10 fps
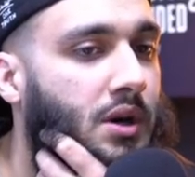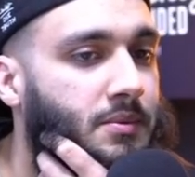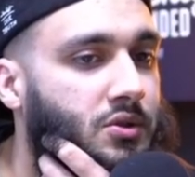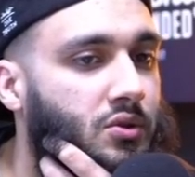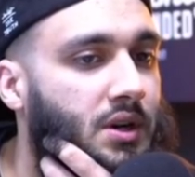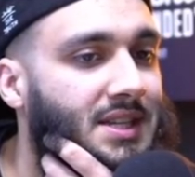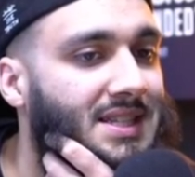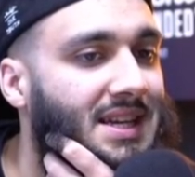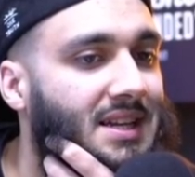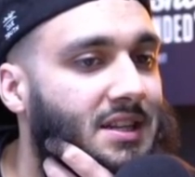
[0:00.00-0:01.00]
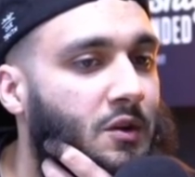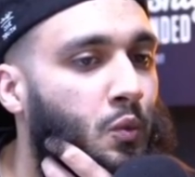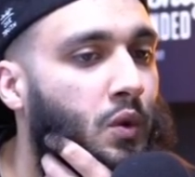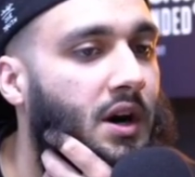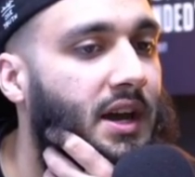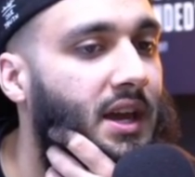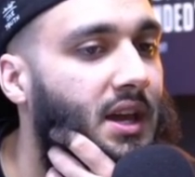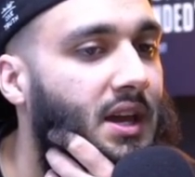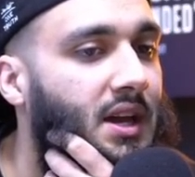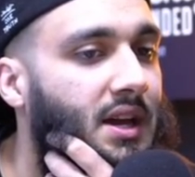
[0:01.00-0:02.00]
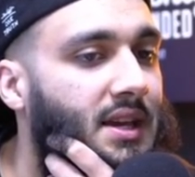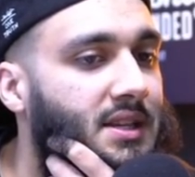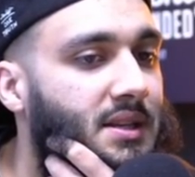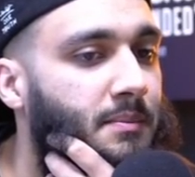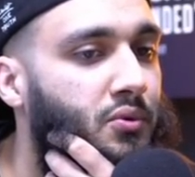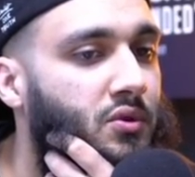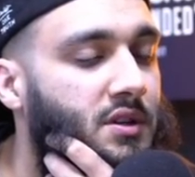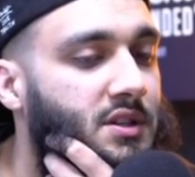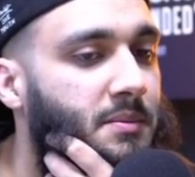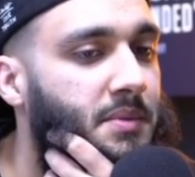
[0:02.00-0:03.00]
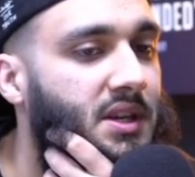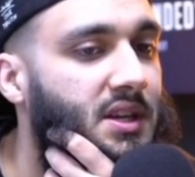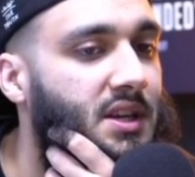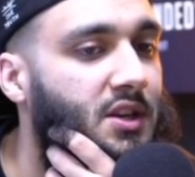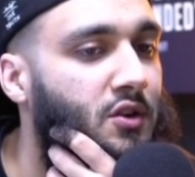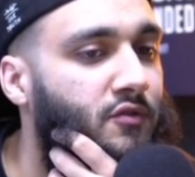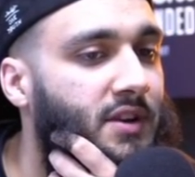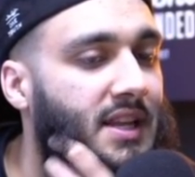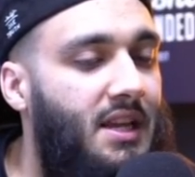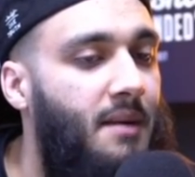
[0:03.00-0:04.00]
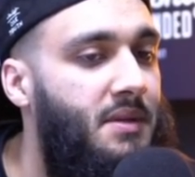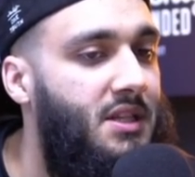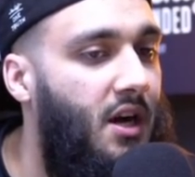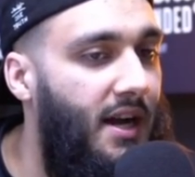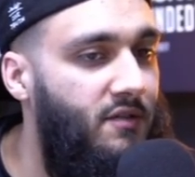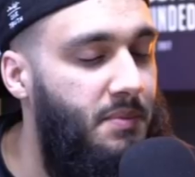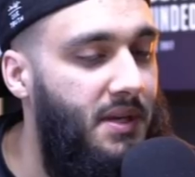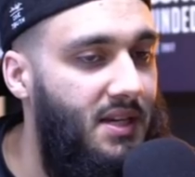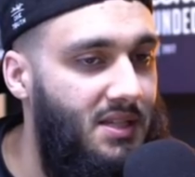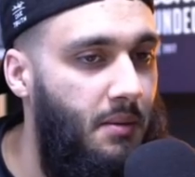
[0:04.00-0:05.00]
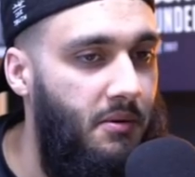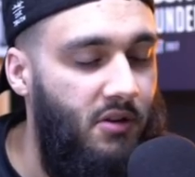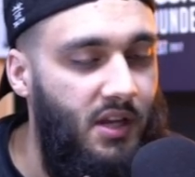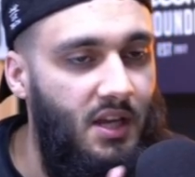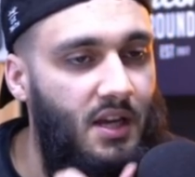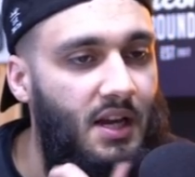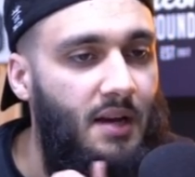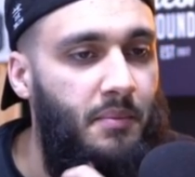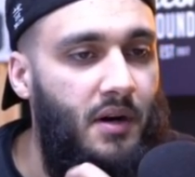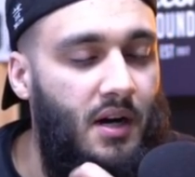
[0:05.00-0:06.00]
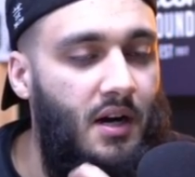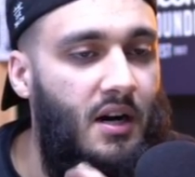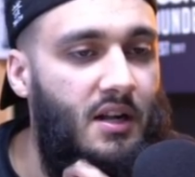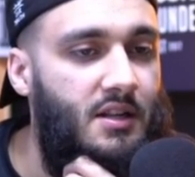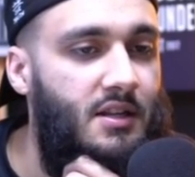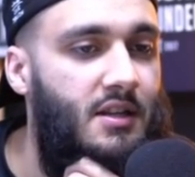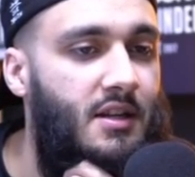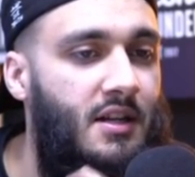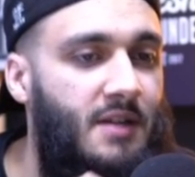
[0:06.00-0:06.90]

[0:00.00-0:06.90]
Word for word: you up to understanding why it's important to be eco-friendly. And I'm kind of speaking as a hypocrite here, but I'll